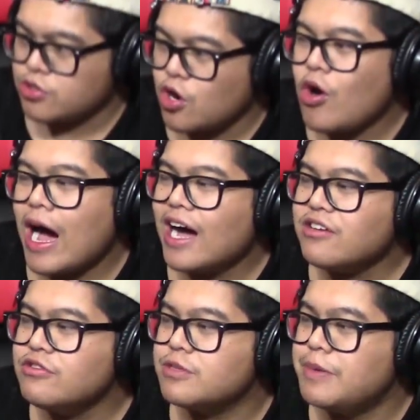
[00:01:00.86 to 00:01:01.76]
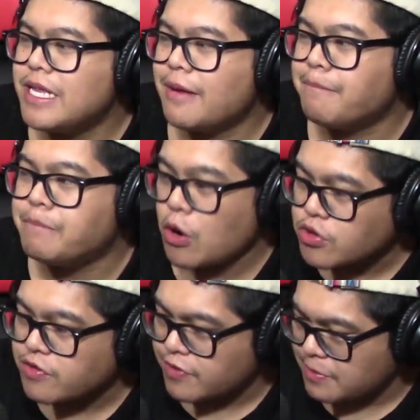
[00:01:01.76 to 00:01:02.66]
Dude, Gohaku is beating
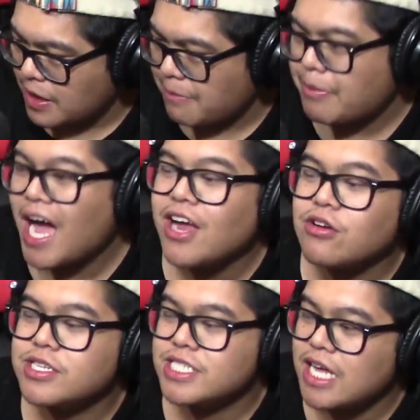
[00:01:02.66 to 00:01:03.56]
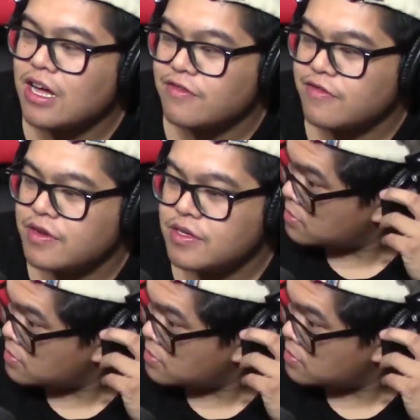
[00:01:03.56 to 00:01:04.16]
both of them up by herself.